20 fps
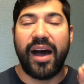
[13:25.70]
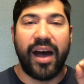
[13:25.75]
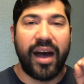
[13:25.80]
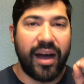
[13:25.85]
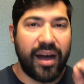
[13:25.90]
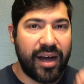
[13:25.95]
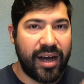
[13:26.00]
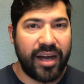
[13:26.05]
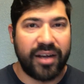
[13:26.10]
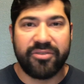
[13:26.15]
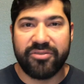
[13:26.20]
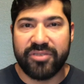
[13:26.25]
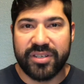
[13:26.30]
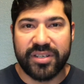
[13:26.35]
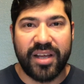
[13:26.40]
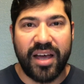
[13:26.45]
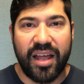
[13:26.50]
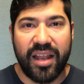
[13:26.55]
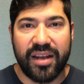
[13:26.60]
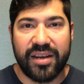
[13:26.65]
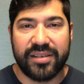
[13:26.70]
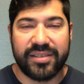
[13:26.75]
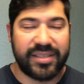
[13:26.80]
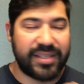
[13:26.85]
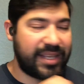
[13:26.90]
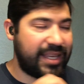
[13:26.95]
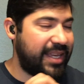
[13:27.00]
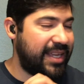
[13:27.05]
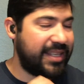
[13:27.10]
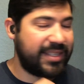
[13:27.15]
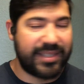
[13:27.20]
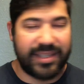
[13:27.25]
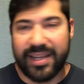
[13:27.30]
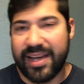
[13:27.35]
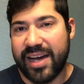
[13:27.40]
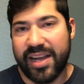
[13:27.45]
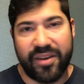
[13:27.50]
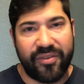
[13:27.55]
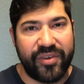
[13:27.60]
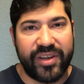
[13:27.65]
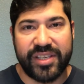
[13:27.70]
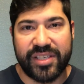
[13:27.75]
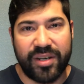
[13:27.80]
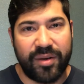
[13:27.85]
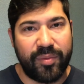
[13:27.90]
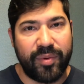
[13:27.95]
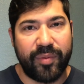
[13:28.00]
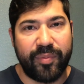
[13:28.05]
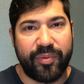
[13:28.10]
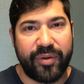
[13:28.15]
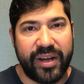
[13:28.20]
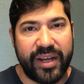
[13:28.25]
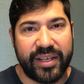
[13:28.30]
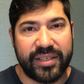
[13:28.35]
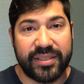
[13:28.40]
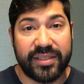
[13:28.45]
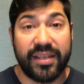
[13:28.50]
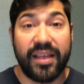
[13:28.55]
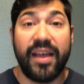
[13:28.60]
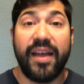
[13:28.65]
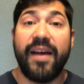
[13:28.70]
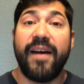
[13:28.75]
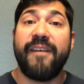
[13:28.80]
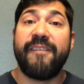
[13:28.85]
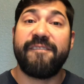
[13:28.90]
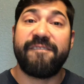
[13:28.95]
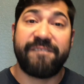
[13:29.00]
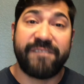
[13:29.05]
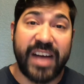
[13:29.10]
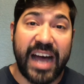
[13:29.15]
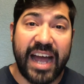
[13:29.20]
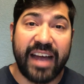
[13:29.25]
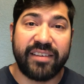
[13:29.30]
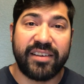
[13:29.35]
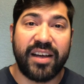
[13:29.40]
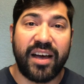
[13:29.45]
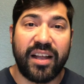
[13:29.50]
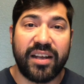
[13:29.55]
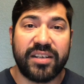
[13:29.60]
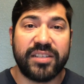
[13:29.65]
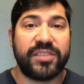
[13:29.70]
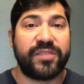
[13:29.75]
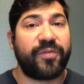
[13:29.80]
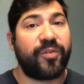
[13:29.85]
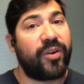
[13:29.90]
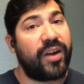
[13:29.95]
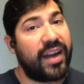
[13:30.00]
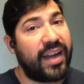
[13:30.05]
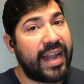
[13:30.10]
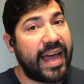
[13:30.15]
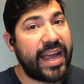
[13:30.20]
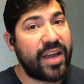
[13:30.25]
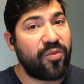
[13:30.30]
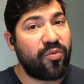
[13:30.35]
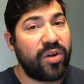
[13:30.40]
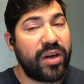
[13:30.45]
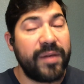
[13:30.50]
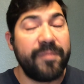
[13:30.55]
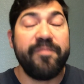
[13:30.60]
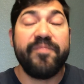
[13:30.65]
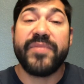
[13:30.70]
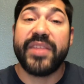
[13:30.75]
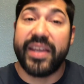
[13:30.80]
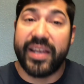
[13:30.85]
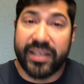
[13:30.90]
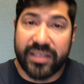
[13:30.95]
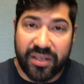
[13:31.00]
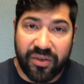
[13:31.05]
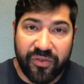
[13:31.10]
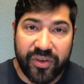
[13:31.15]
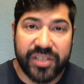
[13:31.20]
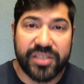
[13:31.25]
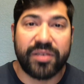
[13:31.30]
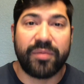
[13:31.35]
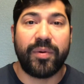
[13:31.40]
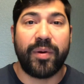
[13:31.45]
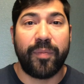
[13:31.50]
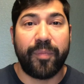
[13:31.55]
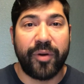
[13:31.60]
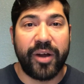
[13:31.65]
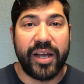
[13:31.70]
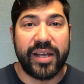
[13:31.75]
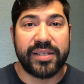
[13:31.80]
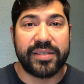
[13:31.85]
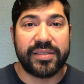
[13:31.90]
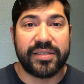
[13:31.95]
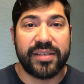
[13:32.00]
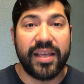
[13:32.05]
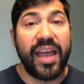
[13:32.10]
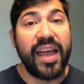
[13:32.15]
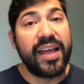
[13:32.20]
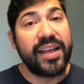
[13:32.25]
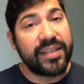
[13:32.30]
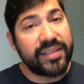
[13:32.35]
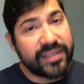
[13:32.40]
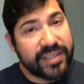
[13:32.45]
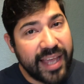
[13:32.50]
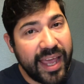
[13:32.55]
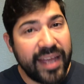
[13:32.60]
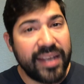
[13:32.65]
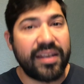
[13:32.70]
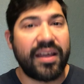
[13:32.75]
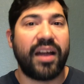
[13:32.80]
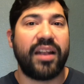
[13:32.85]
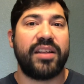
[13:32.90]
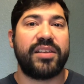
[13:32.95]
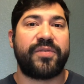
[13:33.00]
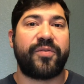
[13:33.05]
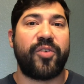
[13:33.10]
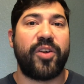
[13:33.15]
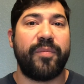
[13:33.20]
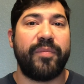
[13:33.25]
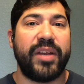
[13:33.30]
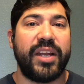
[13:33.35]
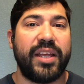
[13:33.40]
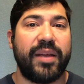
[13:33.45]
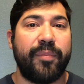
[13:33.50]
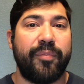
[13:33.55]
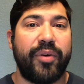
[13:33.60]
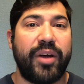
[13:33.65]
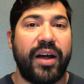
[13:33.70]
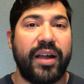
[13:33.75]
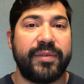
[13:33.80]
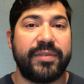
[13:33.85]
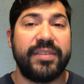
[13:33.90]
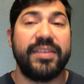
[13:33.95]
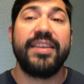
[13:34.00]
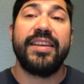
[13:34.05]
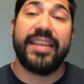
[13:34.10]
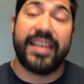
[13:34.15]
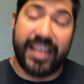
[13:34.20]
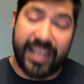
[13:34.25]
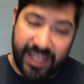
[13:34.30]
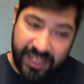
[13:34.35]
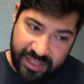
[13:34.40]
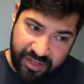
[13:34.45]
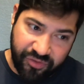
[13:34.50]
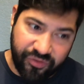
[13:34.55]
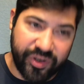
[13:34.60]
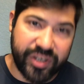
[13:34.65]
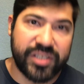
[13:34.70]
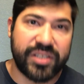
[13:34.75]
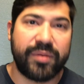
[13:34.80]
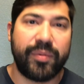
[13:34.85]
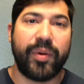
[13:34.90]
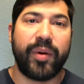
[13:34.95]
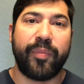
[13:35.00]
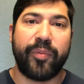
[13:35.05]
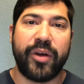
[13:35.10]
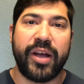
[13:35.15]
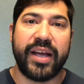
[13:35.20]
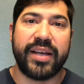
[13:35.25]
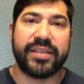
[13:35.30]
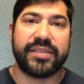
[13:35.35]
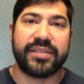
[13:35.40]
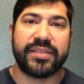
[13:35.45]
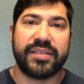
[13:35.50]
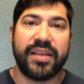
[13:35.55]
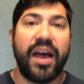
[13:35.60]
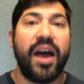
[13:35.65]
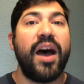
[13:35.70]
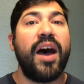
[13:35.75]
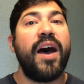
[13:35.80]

$100 is not a reasonable price. $5 for a light one is a reasonable price. $10 for a medium bot is a reasonable price.